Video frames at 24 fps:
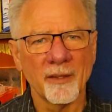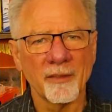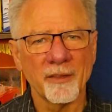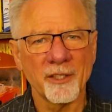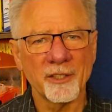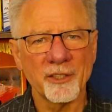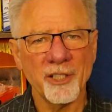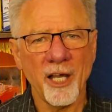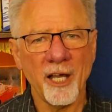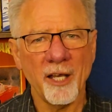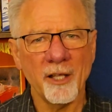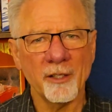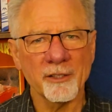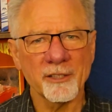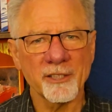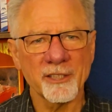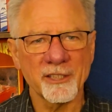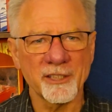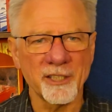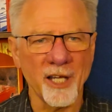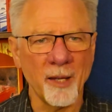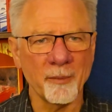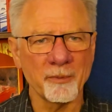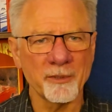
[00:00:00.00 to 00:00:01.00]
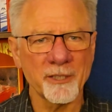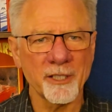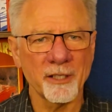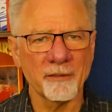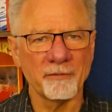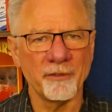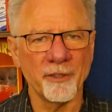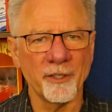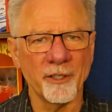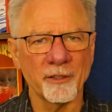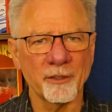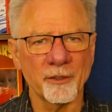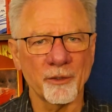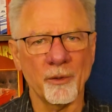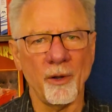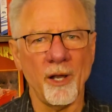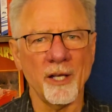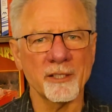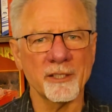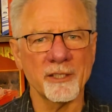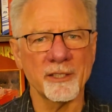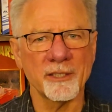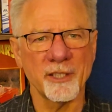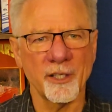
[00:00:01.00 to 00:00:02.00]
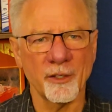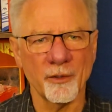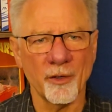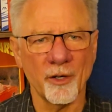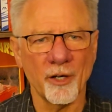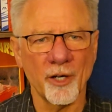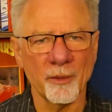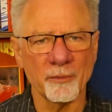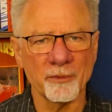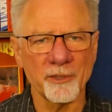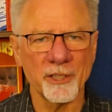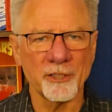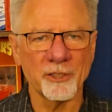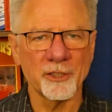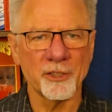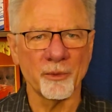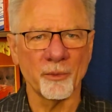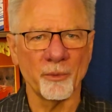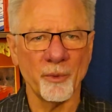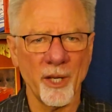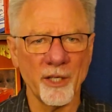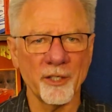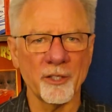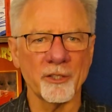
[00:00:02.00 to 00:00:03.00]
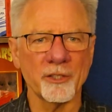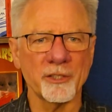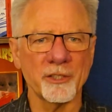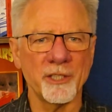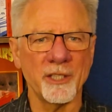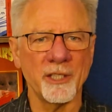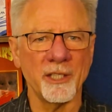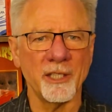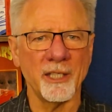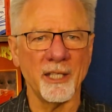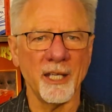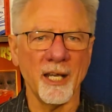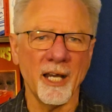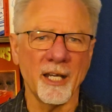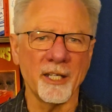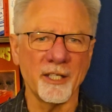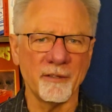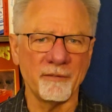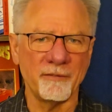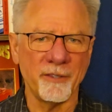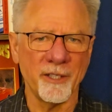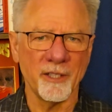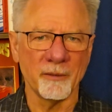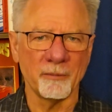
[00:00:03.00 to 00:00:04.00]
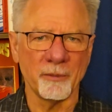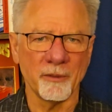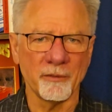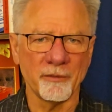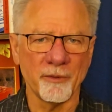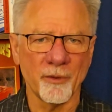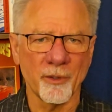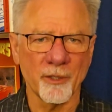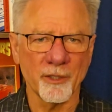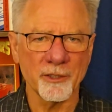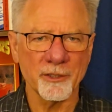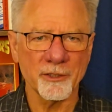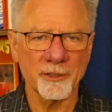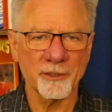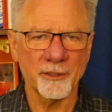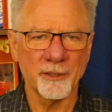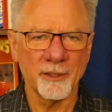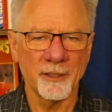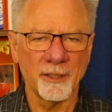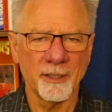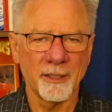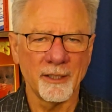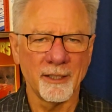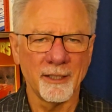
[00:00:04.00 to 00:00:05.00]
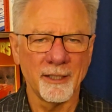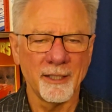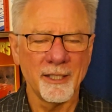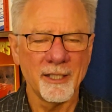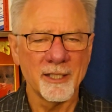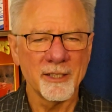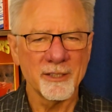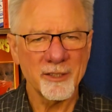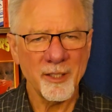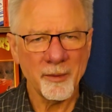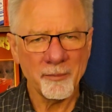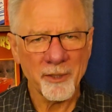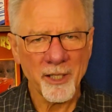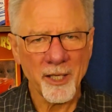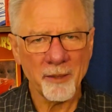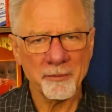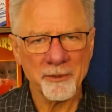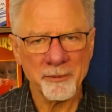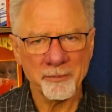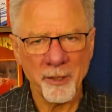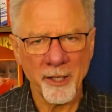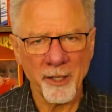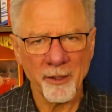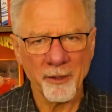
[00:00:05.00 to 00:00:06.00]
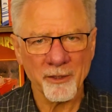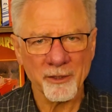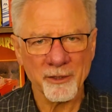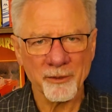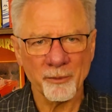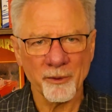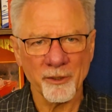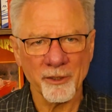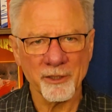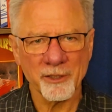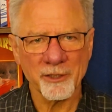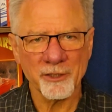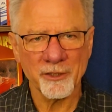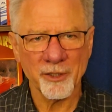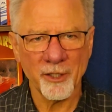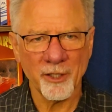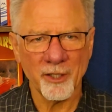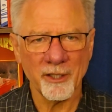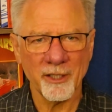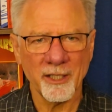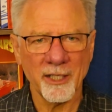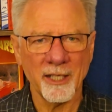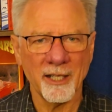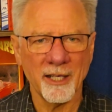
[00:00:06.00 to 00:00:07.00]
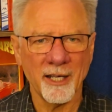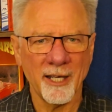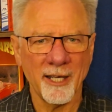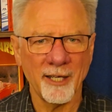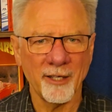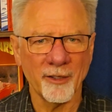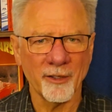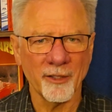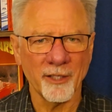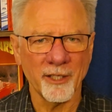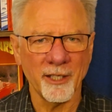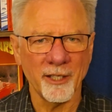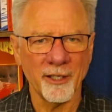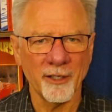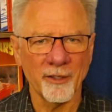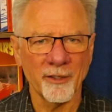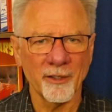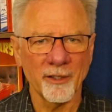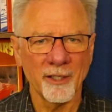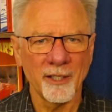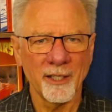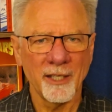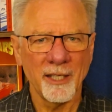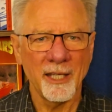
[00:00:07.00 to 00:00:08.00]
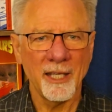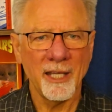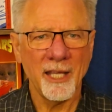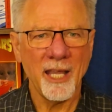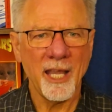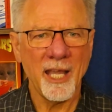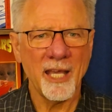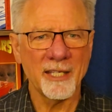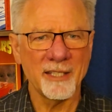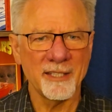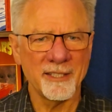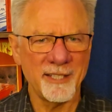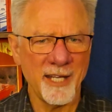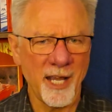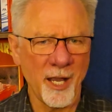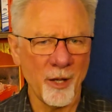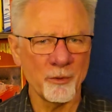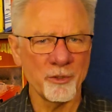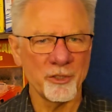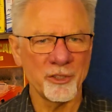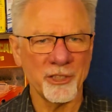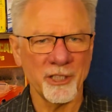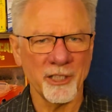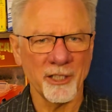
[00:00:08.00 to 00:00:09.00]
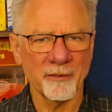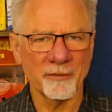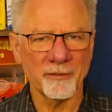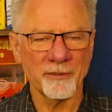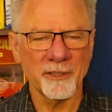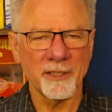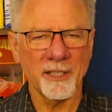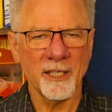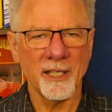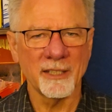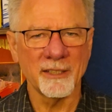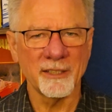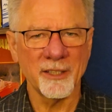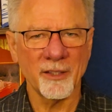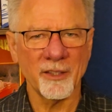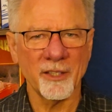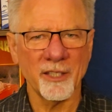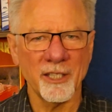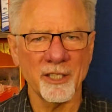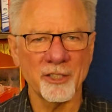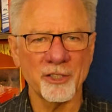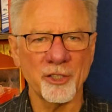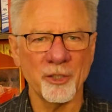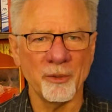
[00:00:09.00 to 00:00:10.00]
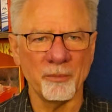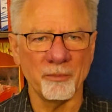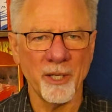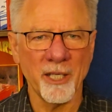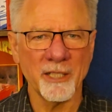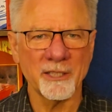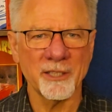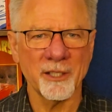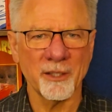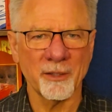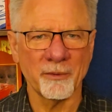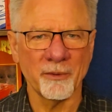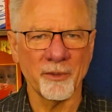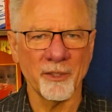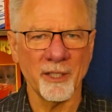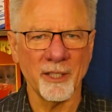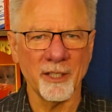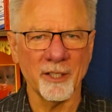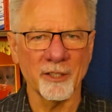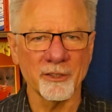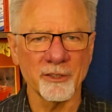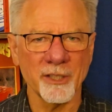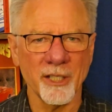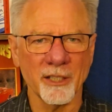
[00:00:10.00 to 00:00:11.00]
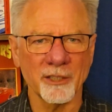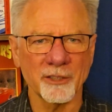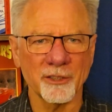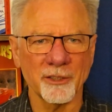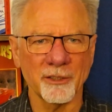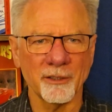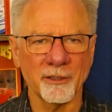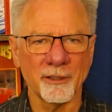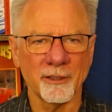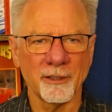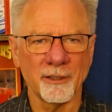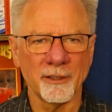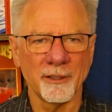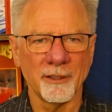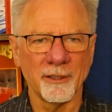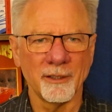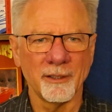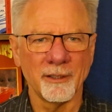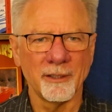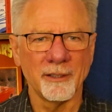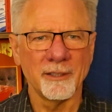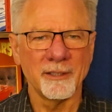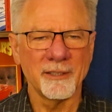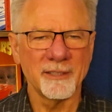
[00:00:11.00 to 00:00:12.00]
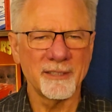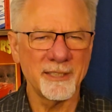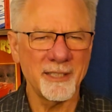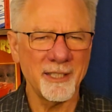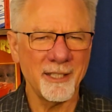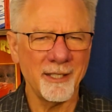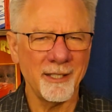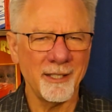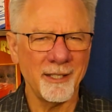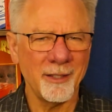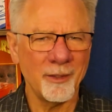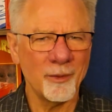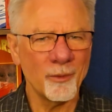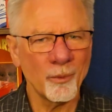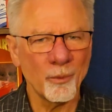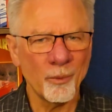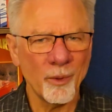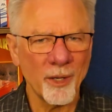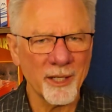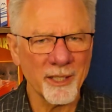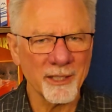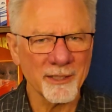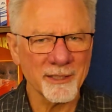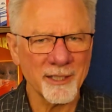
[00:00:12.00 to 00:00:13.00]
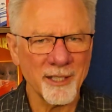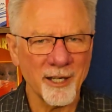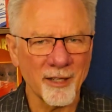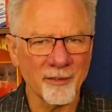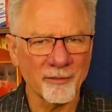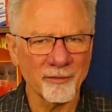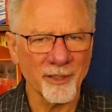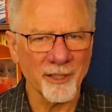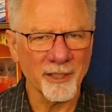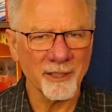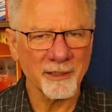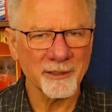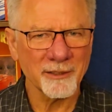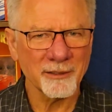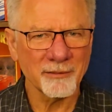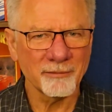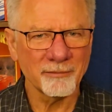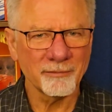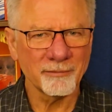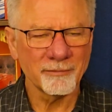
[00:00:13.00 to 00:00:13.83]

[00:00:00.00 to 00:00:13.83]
The child stomps their foot, crosses their arms, and surrenders to the undefeatable force. Sometimes parents will start in a higher gear and downshift until the issue makes it through the intersection. See what is conflict.